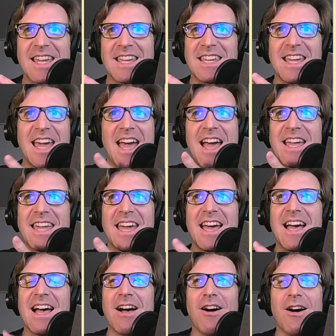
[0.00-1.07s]
Yeah,
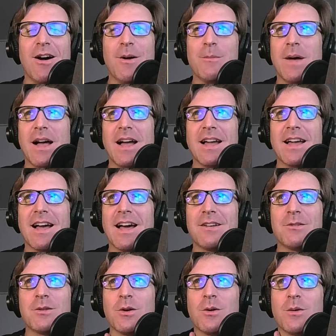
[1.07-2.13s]
yeah. I
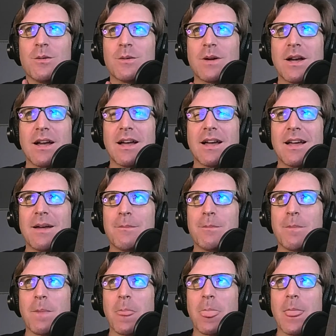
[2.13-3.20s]
don't know.
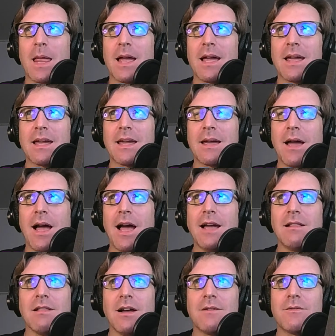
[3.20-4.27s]
I
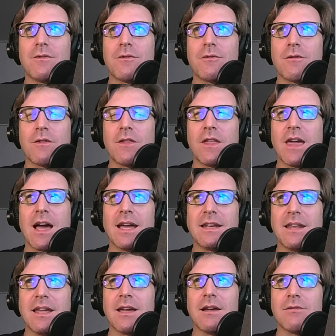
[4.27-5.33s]
love the
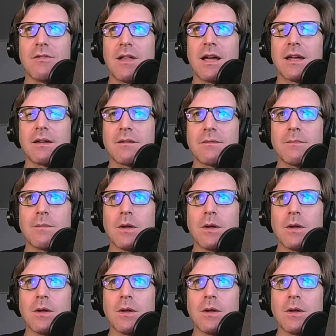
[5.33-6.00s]
idea of like,